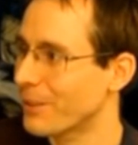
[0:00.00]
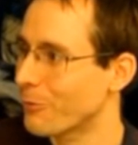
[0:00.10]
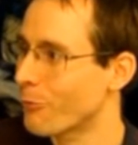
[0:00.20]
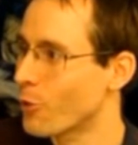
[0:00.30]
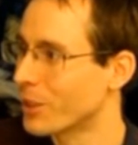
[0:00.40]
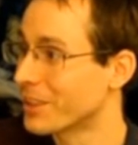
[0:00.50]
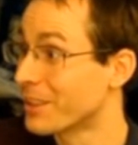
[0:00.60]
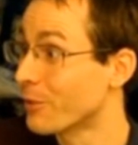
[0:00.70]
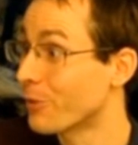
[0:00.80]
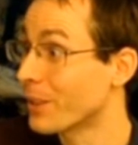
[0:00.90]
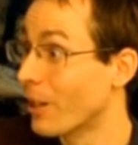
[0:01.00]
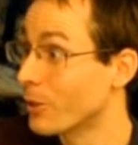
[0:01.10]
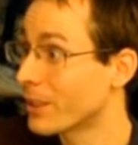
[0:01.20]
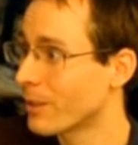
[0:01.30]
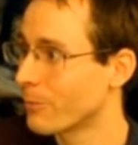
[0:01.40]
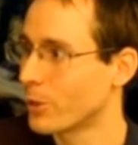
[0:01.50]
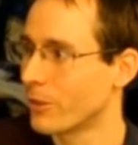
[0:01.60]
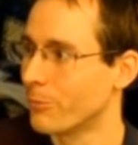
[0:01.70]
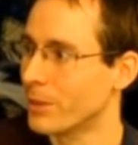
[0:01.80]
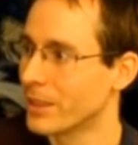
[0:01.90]
what's a different outcome would
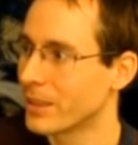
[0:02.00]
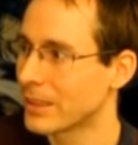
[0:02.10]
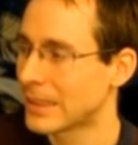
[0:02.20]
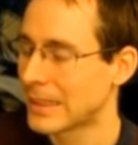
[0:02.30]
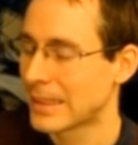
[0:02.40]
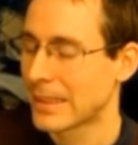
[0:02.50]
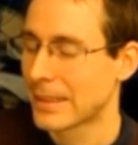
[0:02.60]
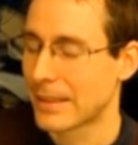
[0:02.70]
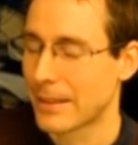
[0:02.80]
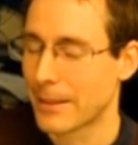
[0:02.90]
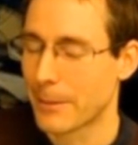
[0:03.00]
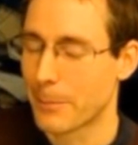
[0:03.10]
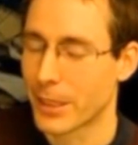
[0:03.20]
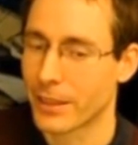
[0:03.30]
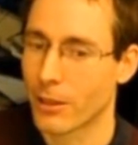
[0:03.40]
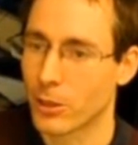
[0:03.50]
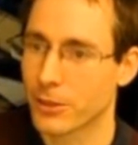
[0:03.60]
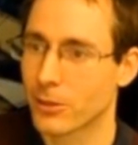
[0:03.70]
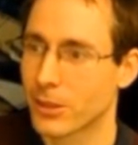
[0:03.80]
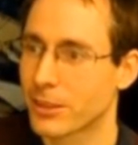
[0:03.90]
have been. And
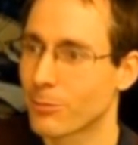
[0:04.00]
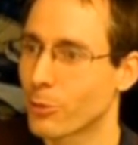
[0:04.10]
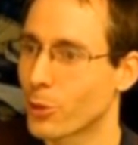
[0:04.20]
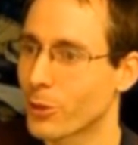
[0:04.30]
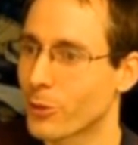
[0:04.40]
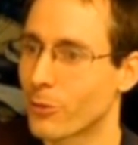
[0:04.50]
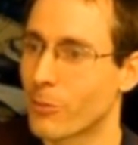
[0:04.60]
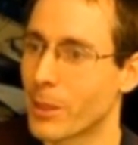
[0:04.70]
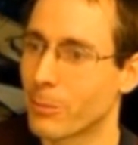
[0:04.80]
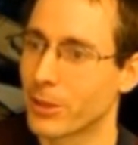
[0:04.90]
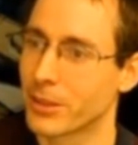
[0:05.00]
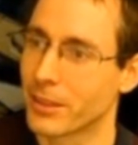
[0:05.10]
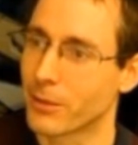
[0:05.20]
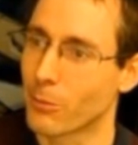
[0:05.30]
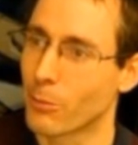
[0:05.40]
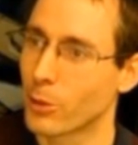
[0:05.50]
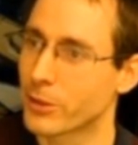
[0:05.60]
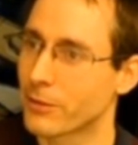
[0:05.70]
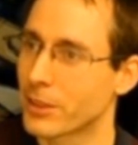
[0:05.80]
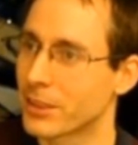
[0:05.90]
also it's important to remember that
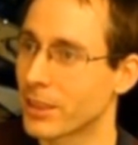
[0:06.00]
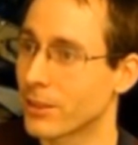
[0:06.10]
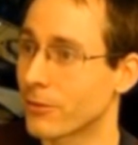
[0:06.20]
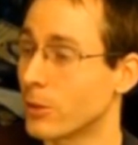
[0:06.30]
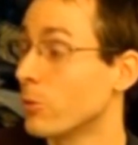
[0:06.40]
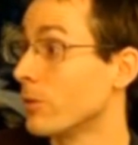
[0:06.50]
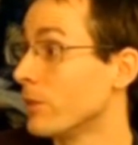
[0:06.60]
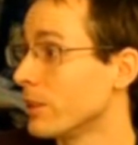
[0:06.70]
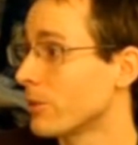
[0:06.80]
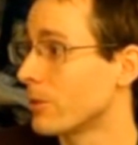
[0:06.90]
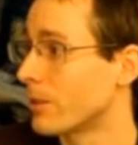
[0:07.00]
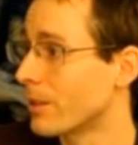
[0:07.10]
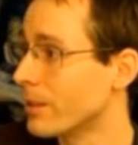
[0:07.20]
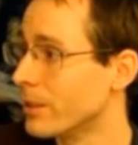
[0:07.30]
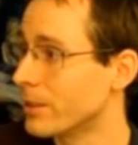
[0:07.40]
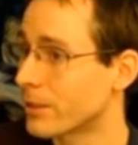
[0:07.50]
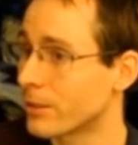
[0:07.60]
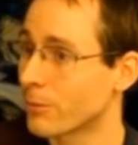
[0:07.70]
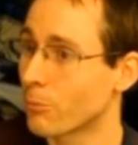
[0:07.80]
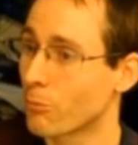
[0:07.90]
most of the things we do in research, at least,
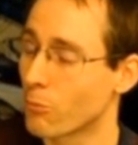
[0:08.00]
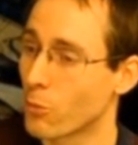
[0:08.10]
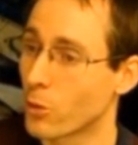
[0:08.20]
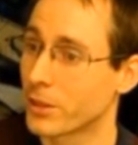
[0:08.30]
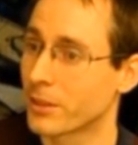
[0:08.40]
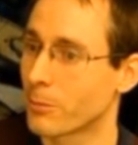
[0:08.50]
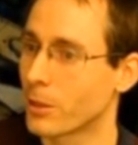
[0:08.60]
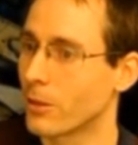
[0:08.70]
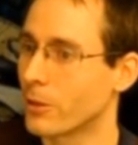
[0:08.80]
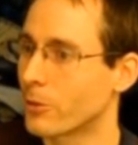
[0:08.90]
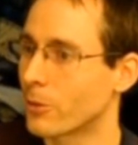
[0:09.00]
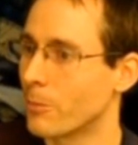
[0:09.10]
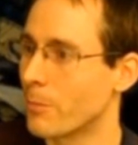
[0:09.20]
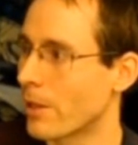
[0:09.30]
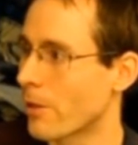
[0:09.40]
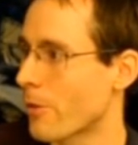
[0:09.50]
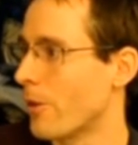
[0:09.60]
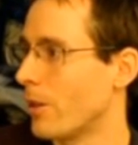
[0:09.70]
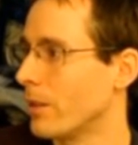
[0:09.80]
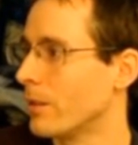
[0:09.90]
is more similar to a
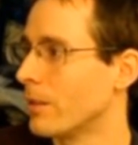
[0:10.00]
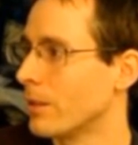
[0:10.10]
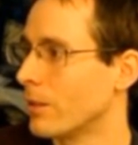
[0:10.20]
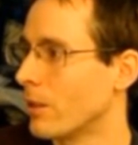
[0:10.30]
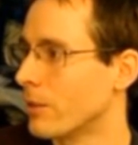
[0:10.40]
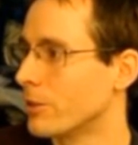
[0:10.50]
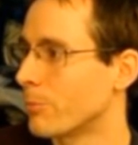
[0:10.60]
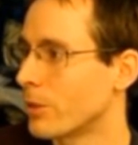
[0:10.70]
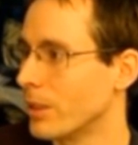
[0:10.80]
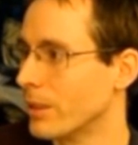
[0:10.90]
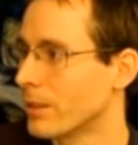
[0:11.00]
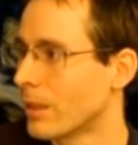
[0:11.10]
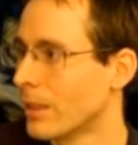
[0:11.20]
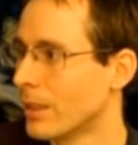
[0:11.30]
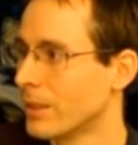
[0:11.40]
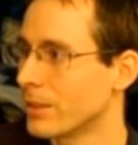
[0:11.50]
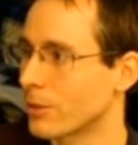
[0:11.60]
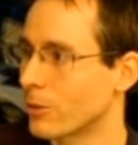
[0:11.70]
marathon and not a sprint. So